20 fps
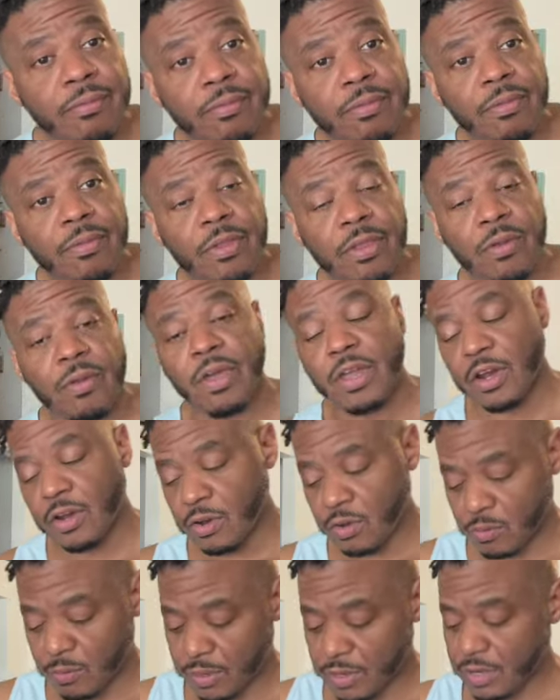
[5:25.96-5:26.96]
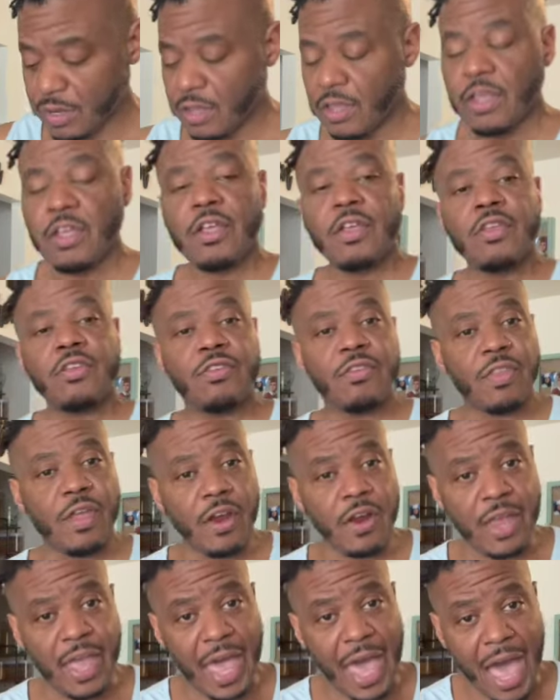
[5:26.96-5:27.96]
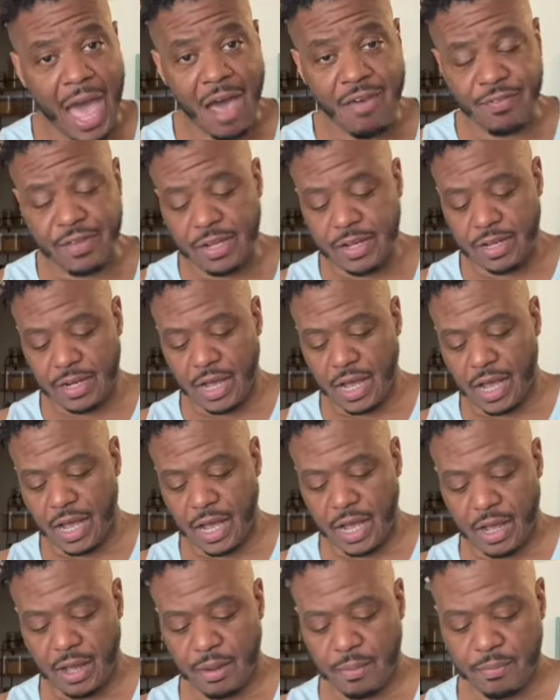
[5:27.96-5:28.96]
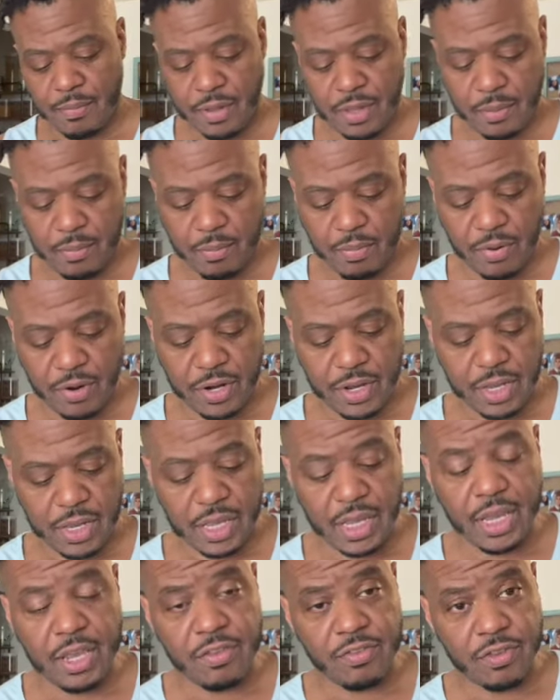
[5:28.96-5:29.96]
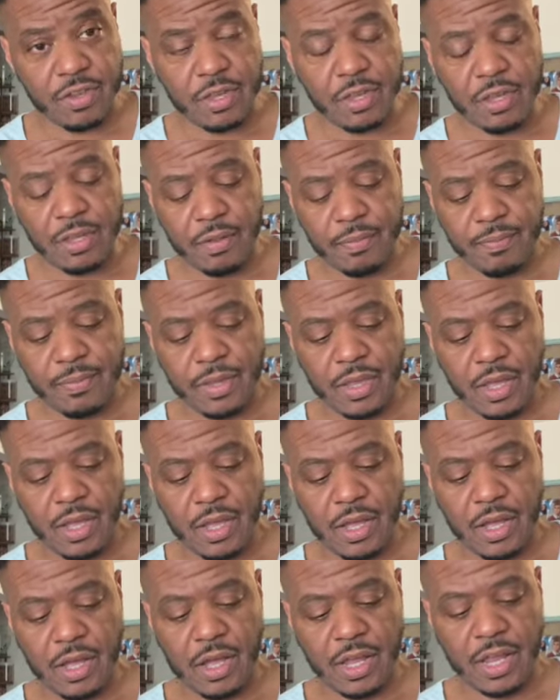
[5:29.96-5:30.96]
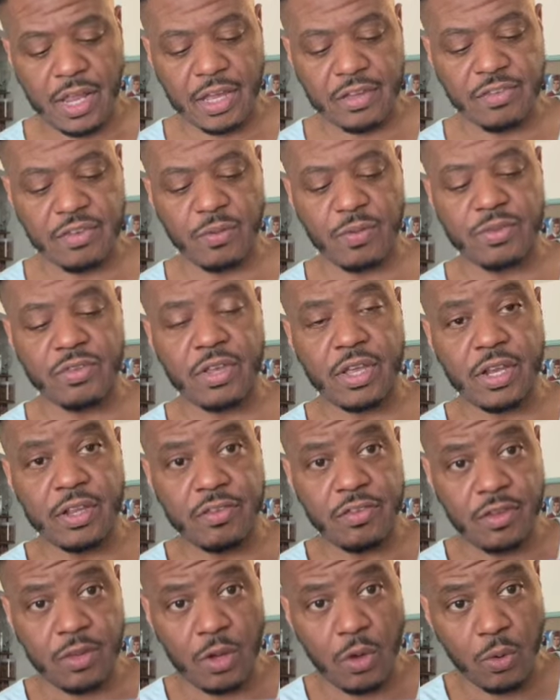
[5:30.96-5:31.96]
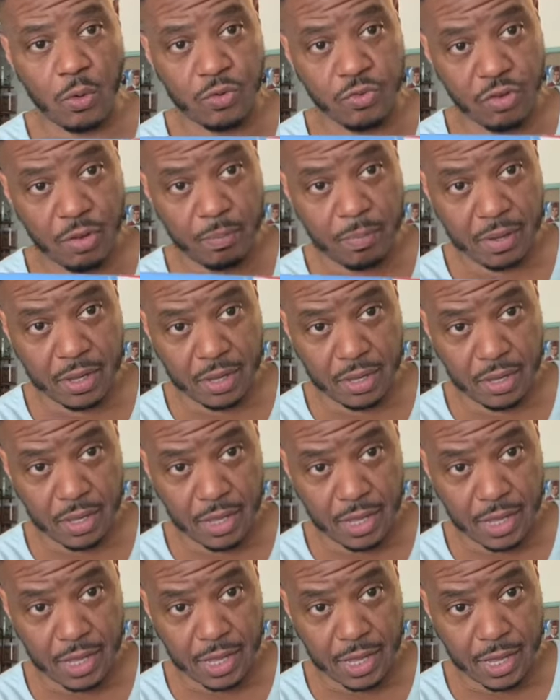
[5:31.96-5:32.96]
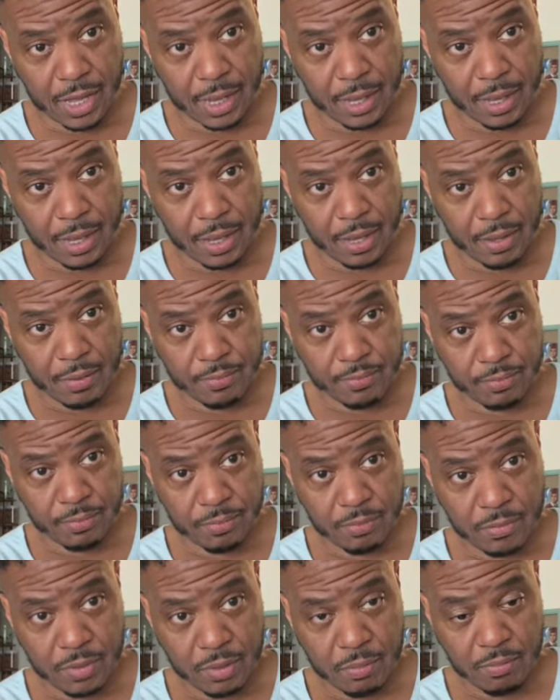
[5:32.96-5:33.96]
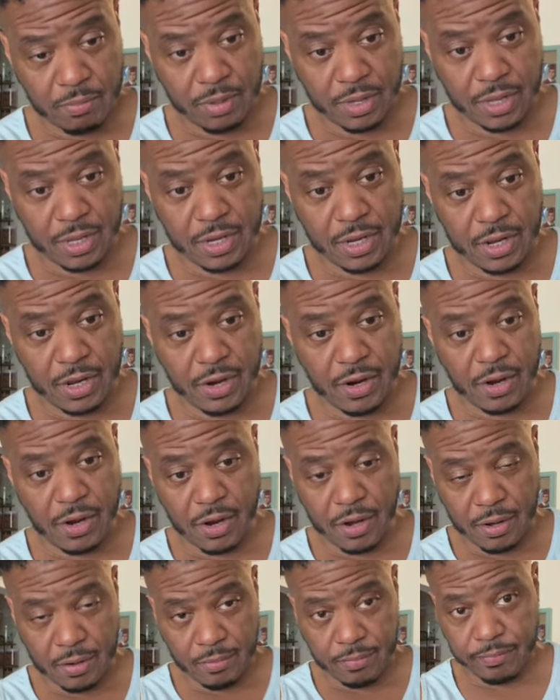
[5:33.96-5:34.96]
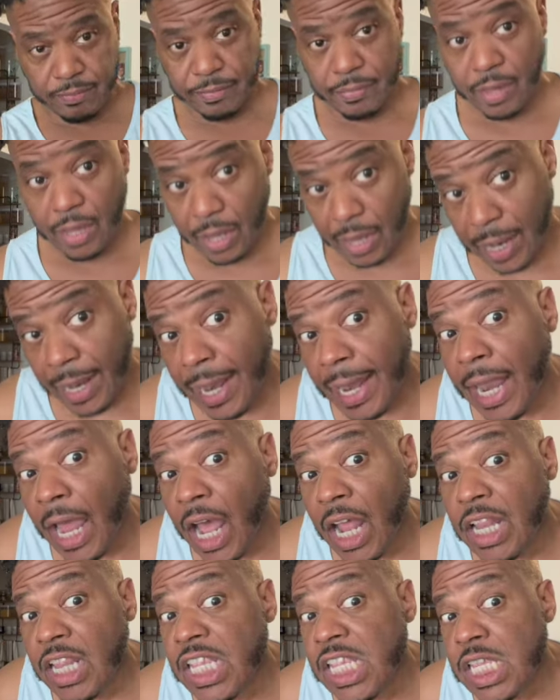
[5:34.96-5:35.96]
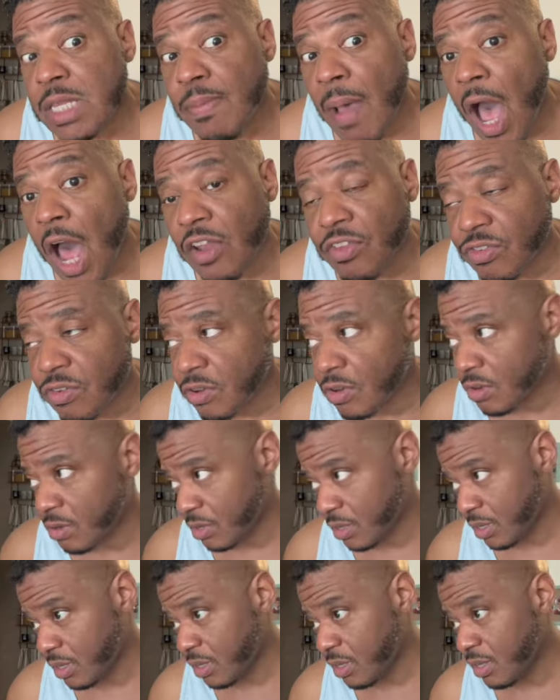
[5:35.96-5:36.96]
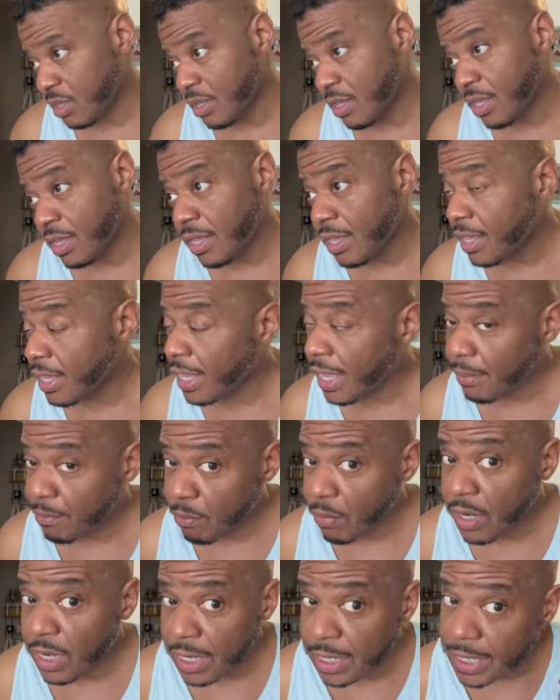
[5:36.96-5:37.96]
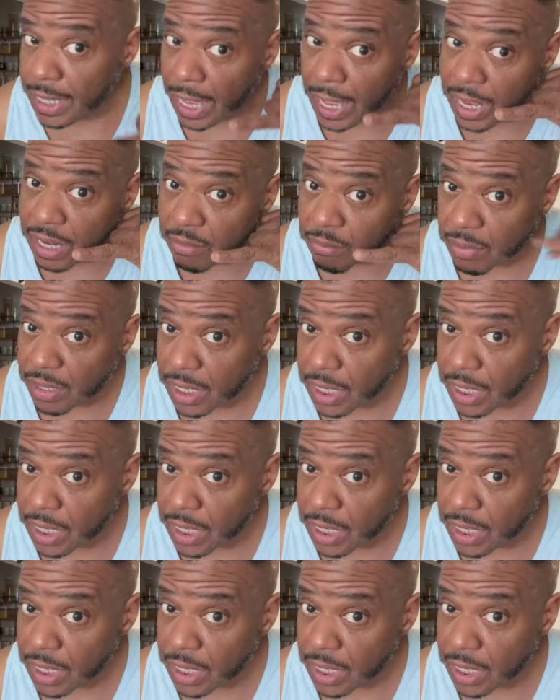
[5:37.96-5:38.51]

you get a new one. So there you have it. Pretty easy. Like I said, once again, it's the Ozempic pen here. Not sponsored, but it can be.